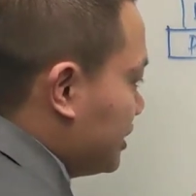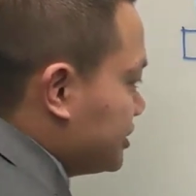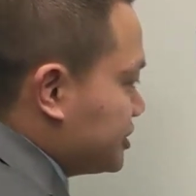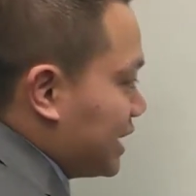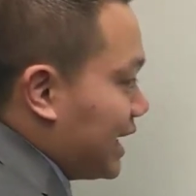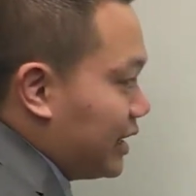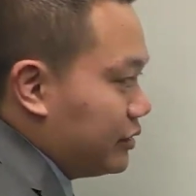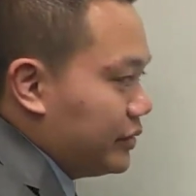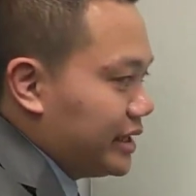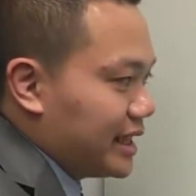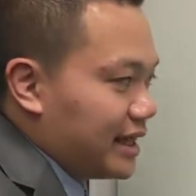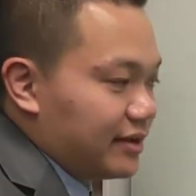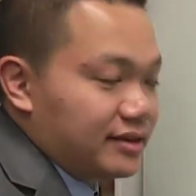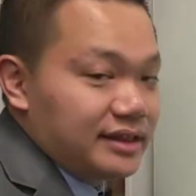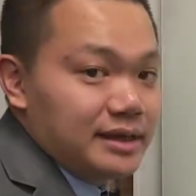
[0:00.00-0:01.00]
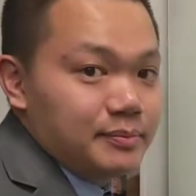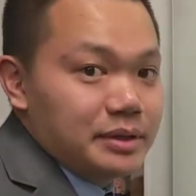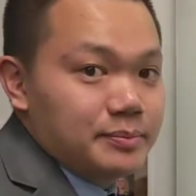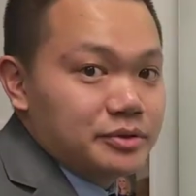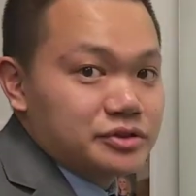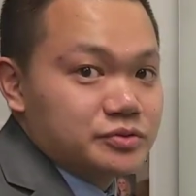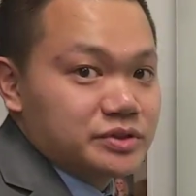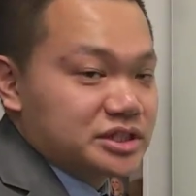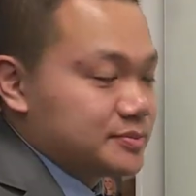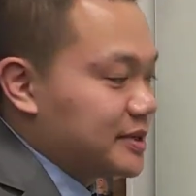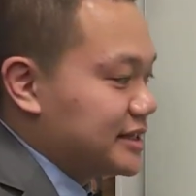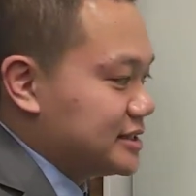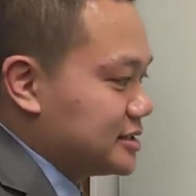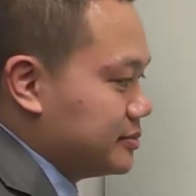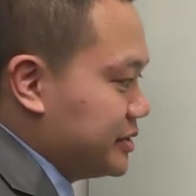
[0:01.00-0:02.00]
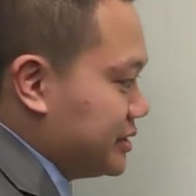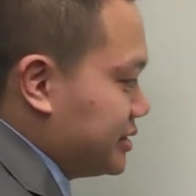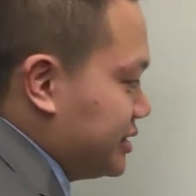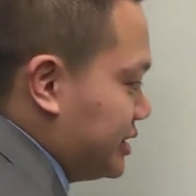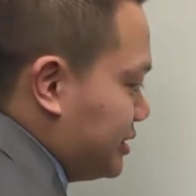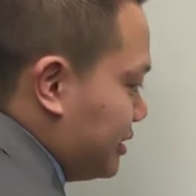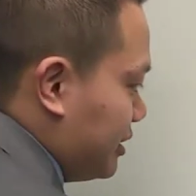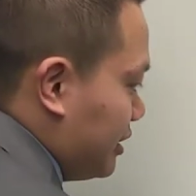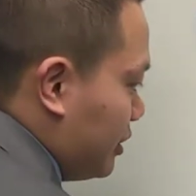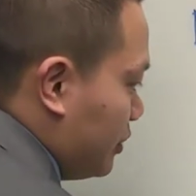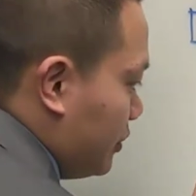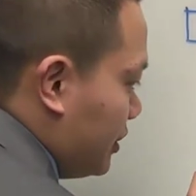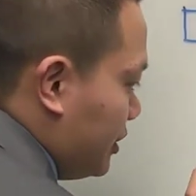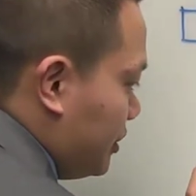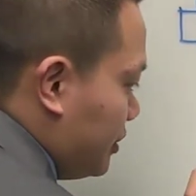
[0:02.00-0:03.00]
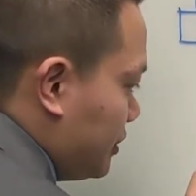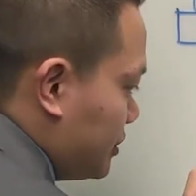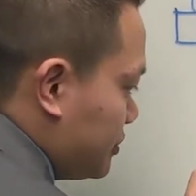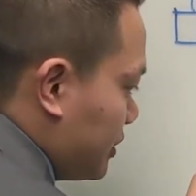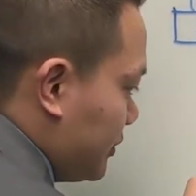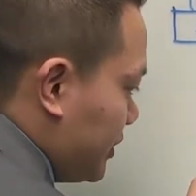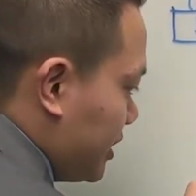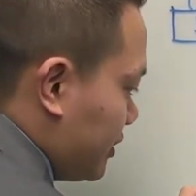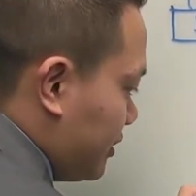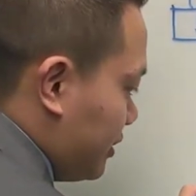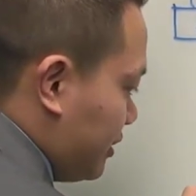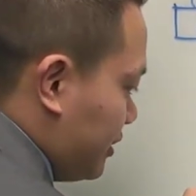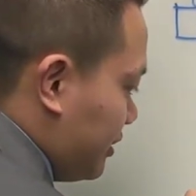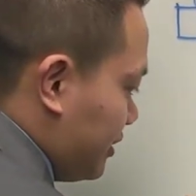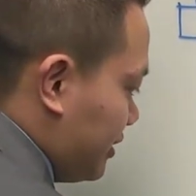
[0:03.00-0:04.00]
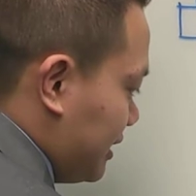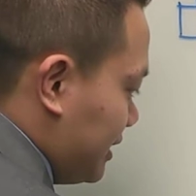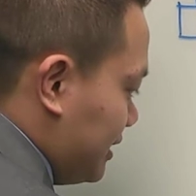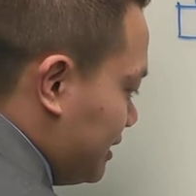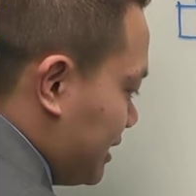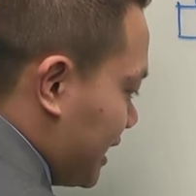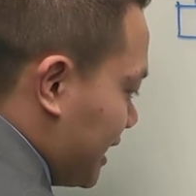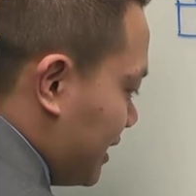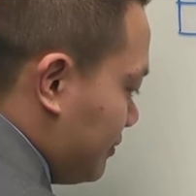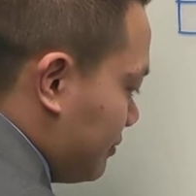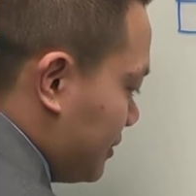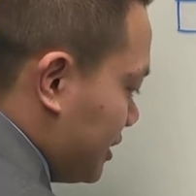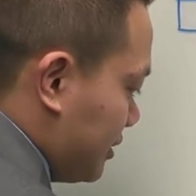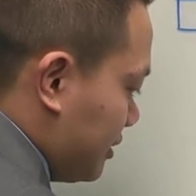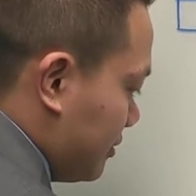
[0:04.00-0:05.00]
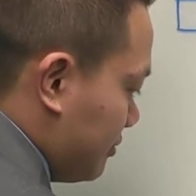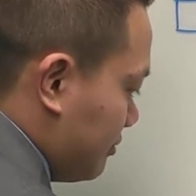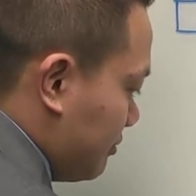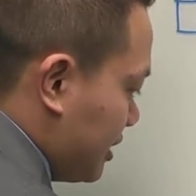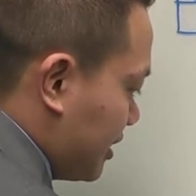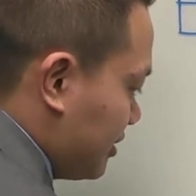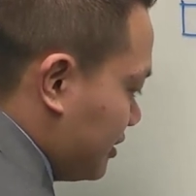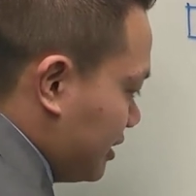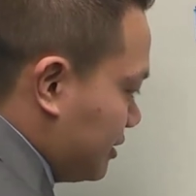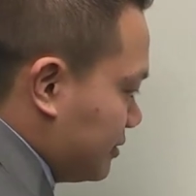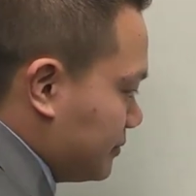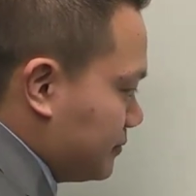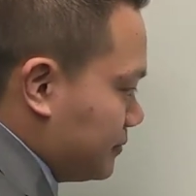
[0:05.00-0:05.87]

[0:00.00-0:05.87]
So how do we calculate people's responsibility? We use what we call the dime method.